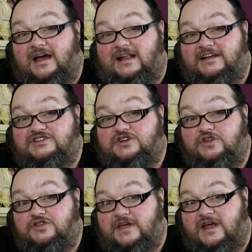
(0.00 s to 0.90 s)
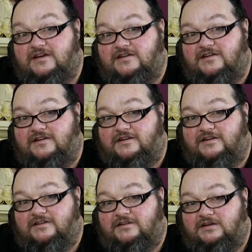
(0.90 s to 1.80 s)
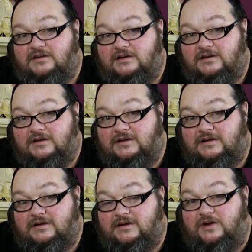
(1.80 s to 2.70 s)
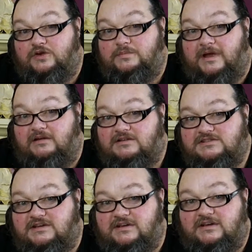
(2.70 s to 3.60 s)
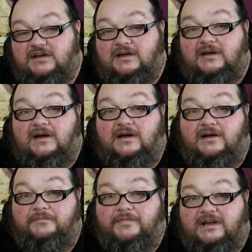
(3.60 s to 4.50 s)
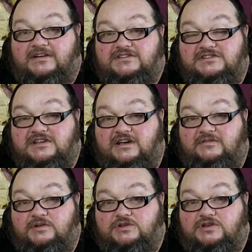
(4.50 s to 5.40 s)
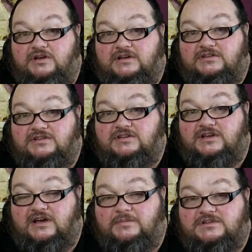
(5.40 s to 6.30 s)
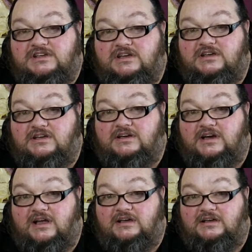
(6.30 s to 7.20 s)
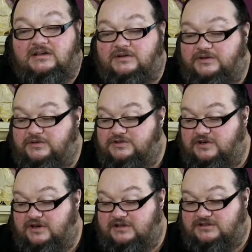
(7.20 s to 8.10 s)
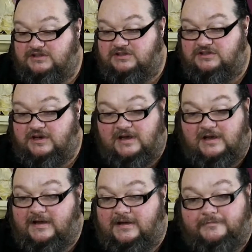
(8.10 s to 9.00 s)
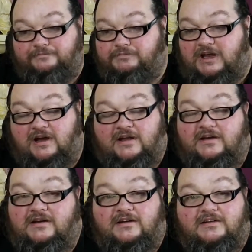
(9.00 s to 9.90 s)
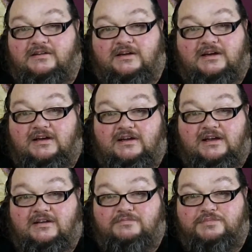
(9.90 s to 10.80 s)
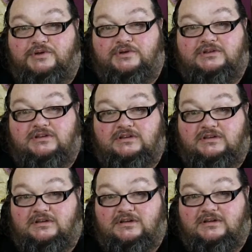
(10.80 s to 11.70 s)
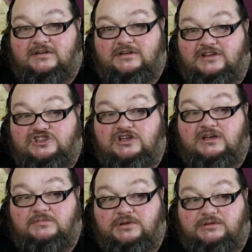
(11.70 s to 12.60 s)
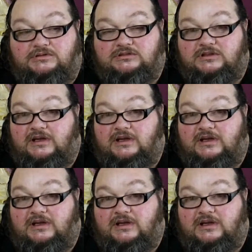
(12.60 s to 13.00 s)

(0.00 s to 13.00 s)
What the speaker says: at least you then know who the parents are. And as I say, if you're trying to get a particular colour, or you're trying to, I don't know, broaden your gene pool,